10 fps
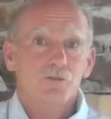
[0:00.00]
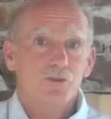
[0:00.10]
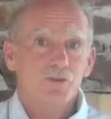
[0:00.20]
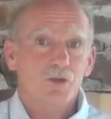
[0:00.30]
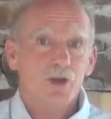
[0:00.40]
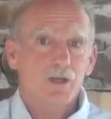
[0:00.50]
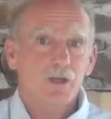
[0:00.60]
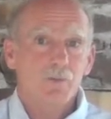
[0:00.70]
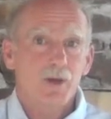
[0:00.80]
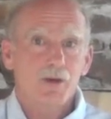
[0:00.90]
toward
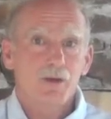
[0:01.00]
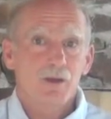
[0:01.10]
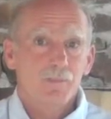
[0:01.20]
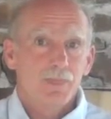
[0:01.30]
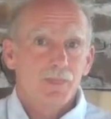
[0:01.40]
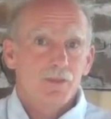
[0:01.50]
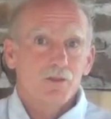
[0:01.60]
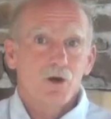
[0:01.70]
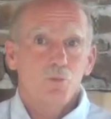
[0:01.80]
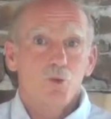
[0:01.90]
talking about
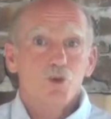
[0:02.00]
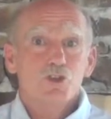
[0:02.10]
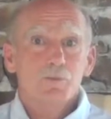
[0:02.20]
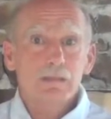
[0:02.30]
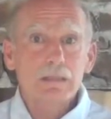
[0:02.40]
a worship